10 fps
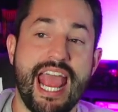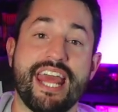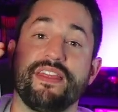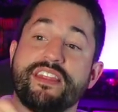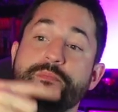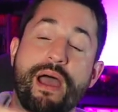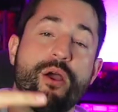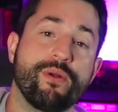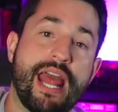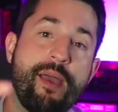And then the
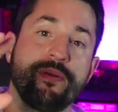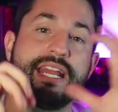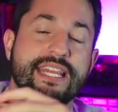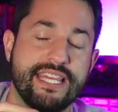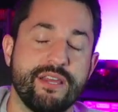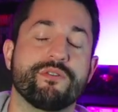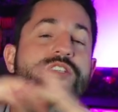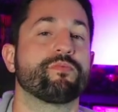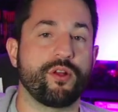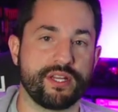power would happen, and then they would
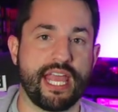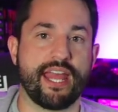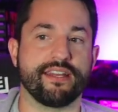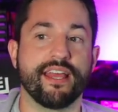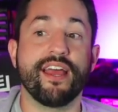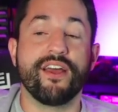explode again.